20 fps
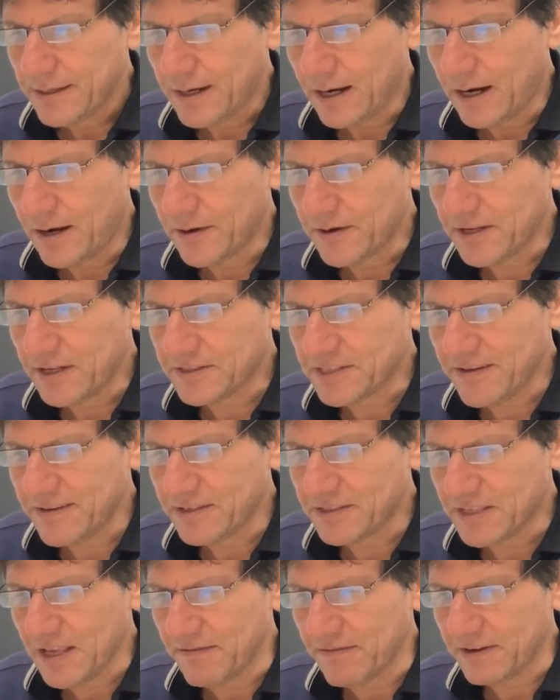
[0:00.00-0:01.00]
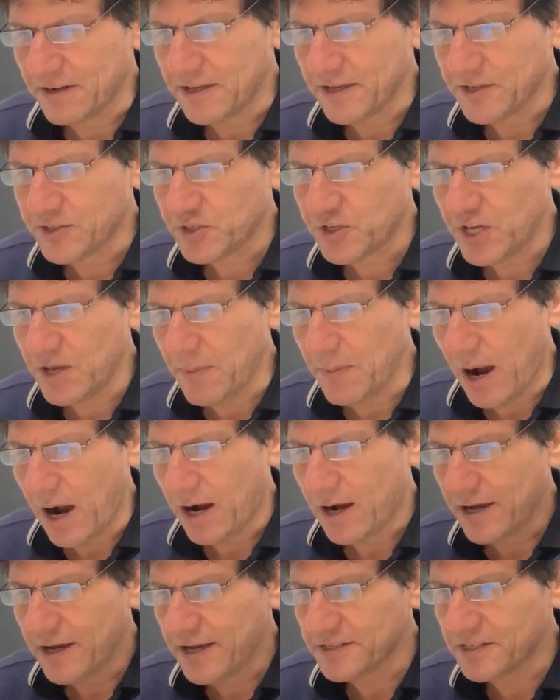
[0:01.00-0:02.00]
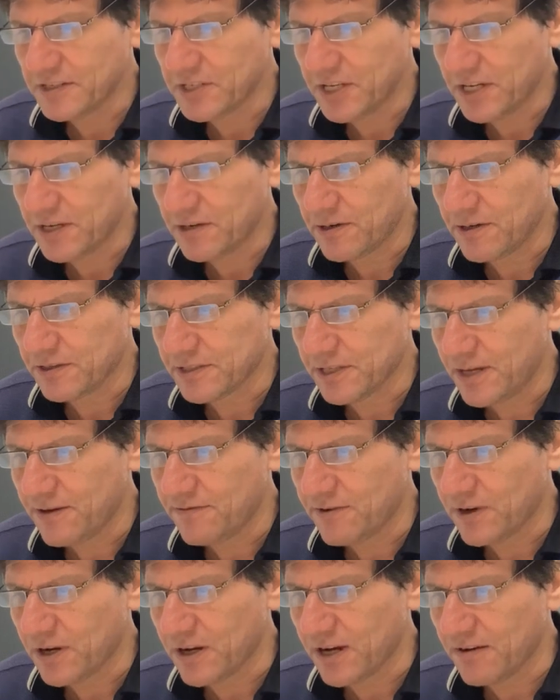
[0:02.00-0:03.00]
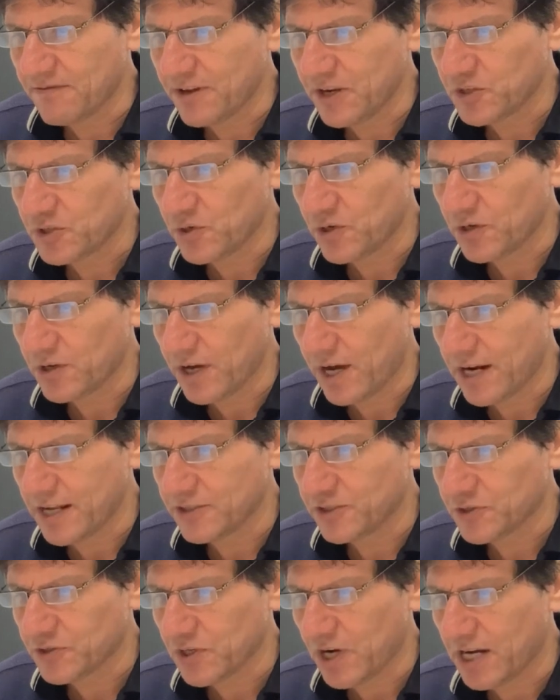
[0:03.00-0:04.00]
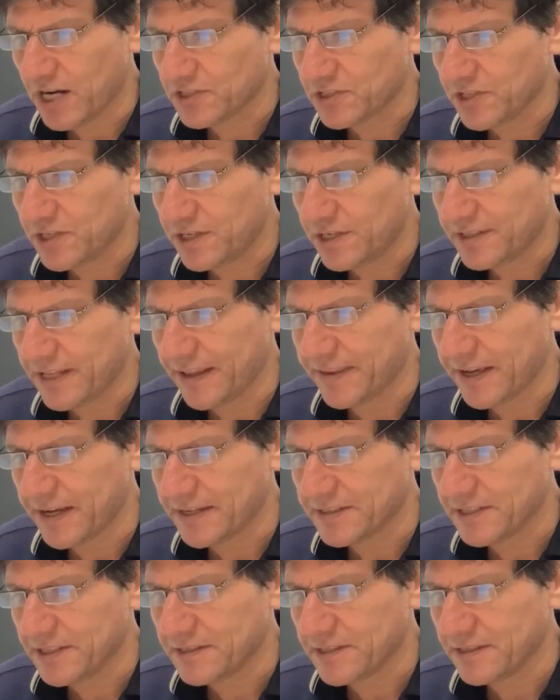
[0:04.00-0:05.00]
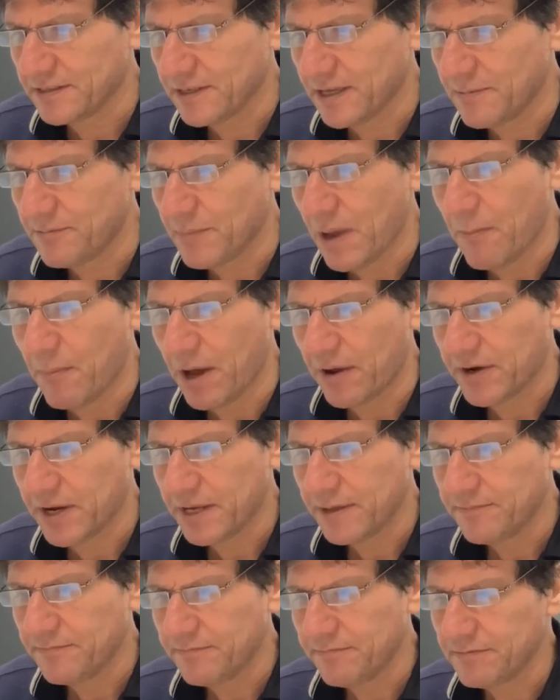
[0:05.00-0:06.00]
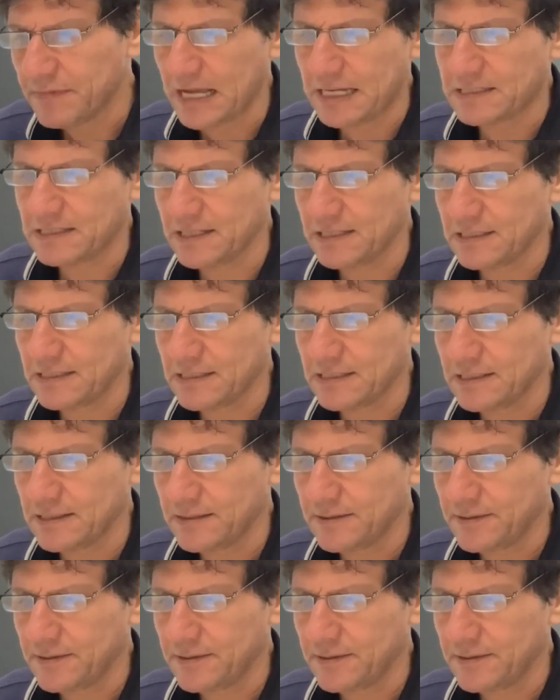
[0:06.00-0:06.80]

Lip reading: a schema is a general term for conventional knowledge structure that exists in memory. That's it.